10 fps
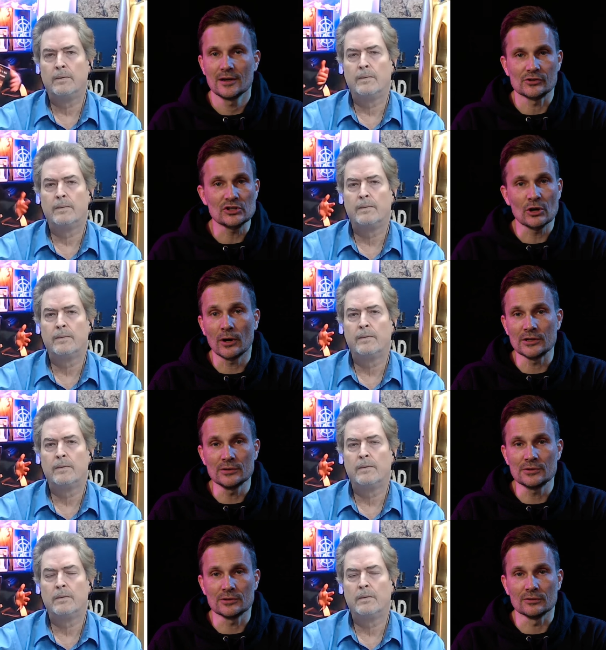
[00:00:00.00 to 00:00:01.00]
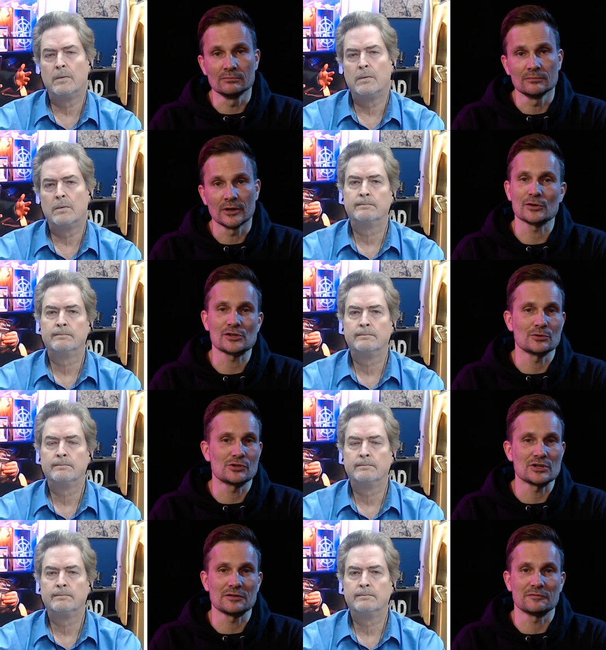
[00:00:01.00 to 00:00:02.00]
Speaker 1: uh, just go on YouTube. Also,
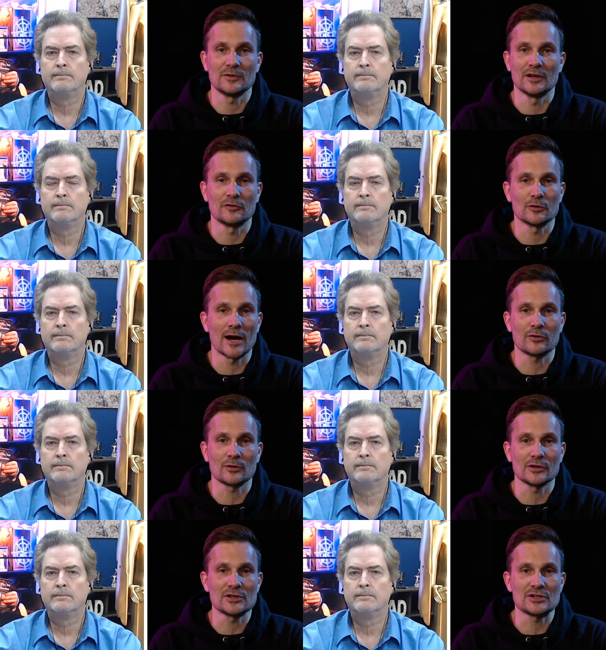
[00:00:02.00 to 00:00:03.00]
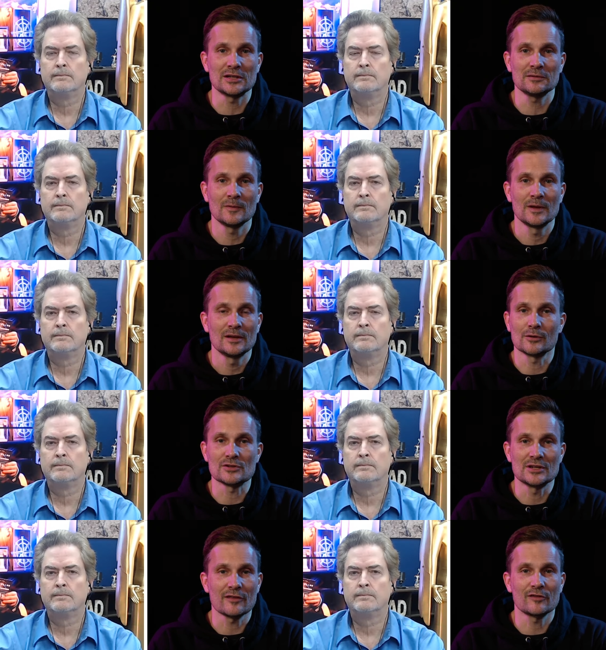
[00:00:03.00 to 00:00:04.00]
just if, if you're out there listening,
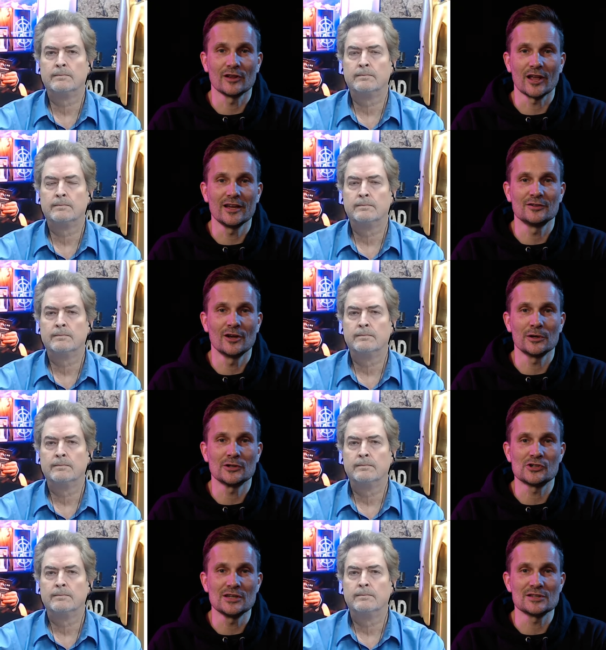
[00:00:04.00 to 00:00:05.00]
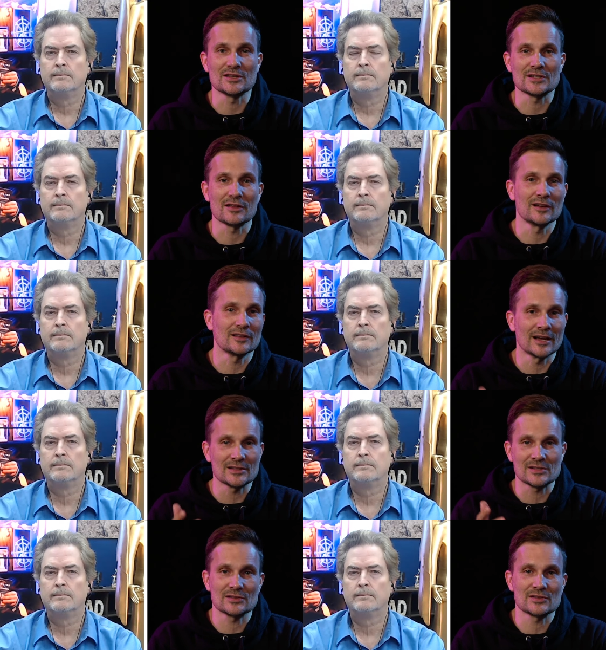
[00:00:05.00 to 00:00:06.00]
there's nothing like knowing Jesus. I think
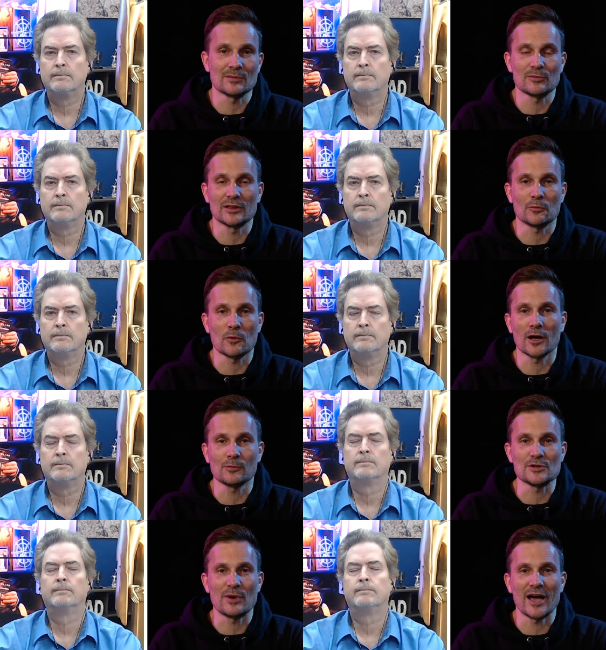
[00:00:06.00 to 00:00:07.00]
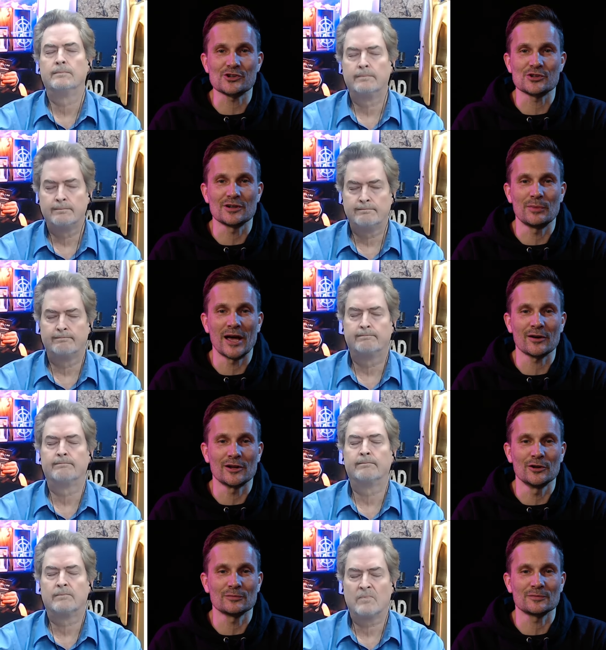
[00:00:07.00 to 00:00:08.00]
that's something that Ron was passionate about.
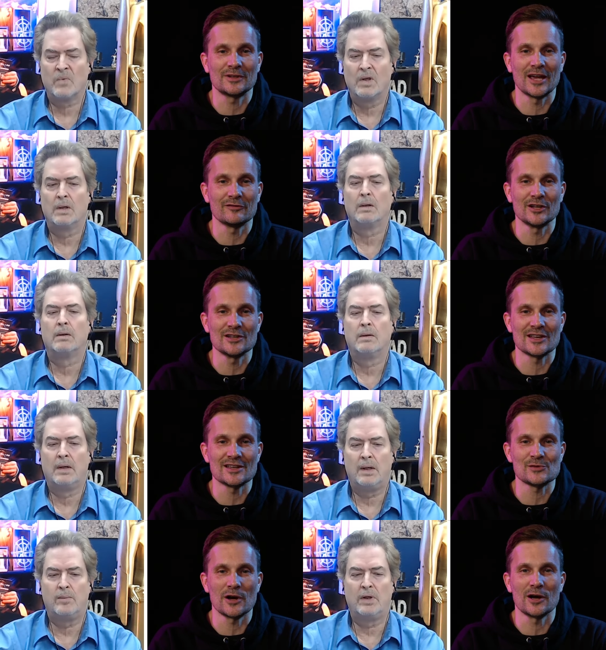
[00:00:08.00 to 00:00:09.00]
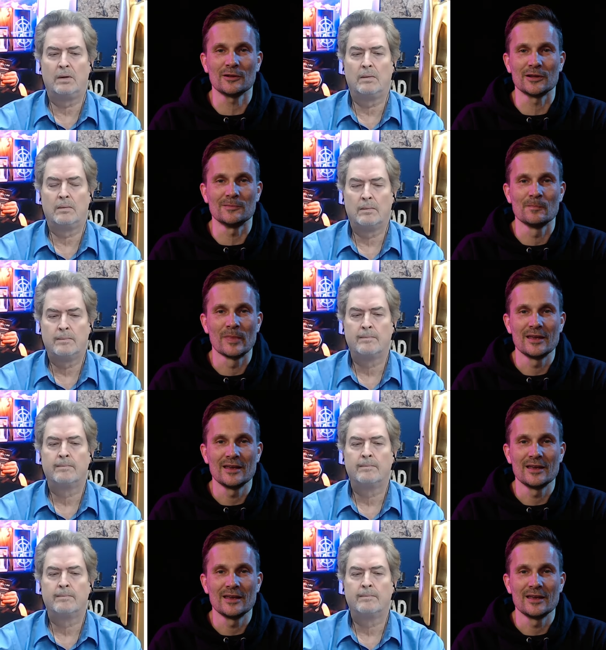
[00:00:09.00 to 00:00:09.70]
I know Kevin is as well, and